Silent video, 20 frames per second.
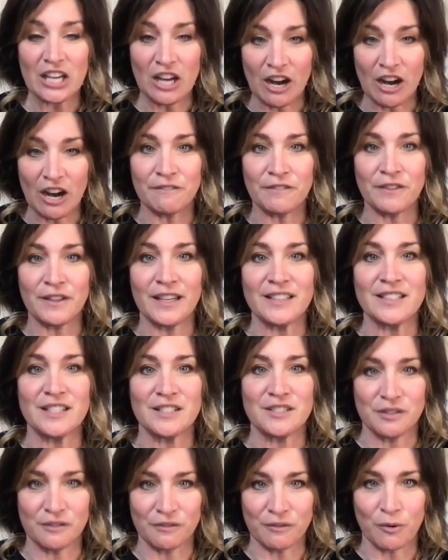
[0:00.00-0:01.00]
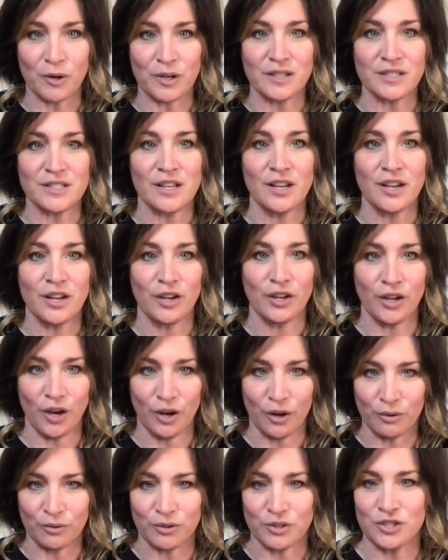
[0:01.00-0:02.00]
conflict divorce
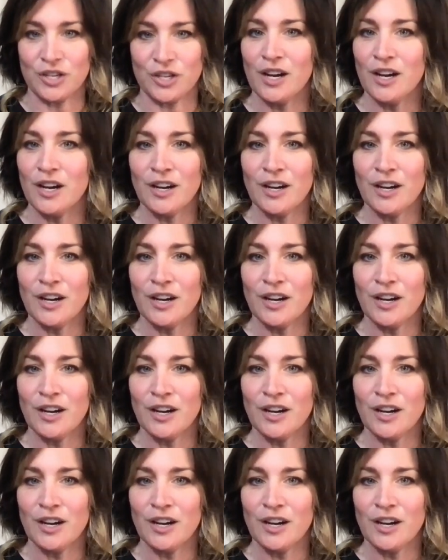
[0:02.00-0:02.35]
coach.